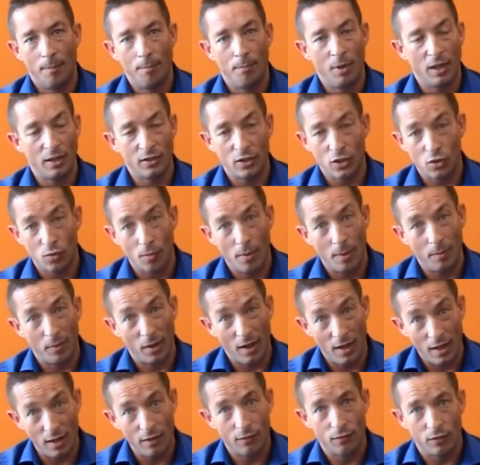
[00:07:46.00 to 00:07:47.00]
But just
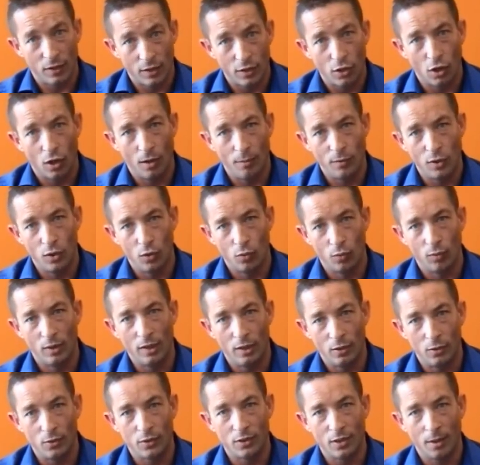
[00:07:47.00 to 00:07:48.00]
remember, every time you
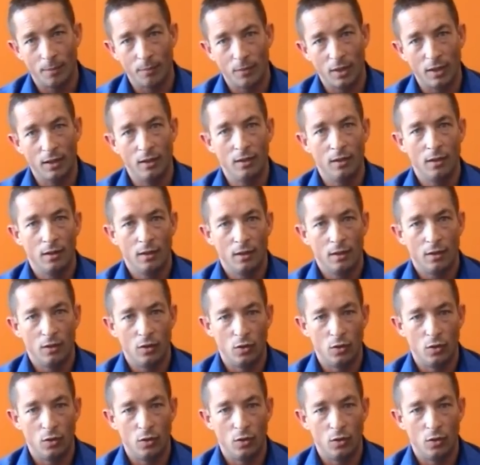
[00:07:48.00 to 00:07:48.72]
reuse something,